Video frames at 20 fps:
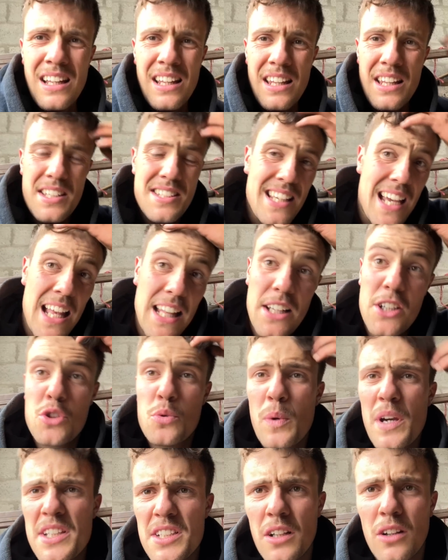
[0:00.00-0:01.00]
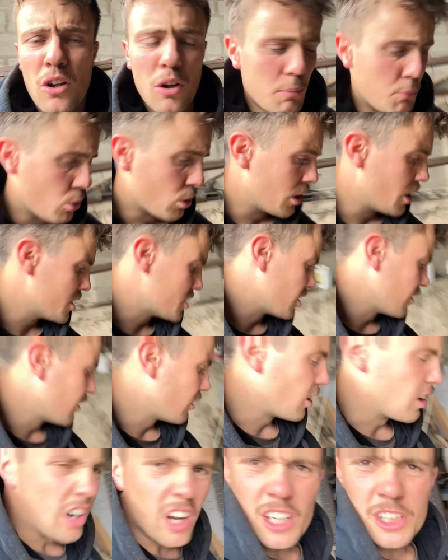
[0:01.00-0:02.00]
The silage weighs a lot more and it's a
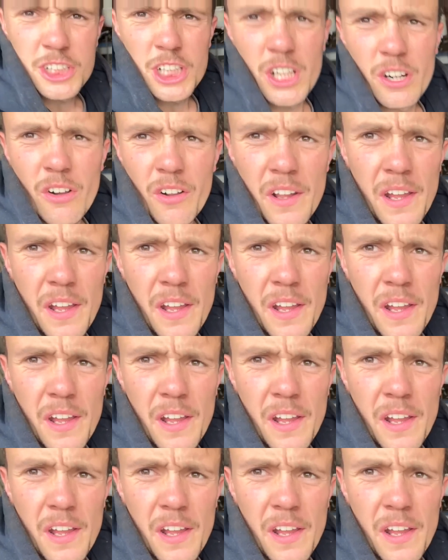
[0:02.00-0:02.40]
lot harsher on